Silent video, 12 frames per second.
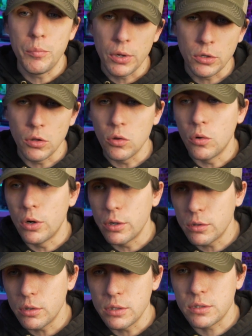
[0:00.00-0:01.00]
Build a lure,
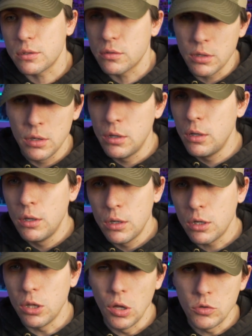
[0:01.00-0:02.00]
it's
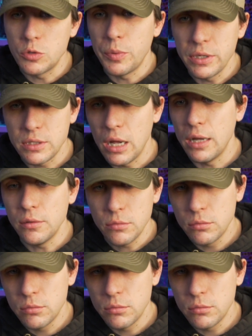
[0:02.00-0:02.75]
close, but it's not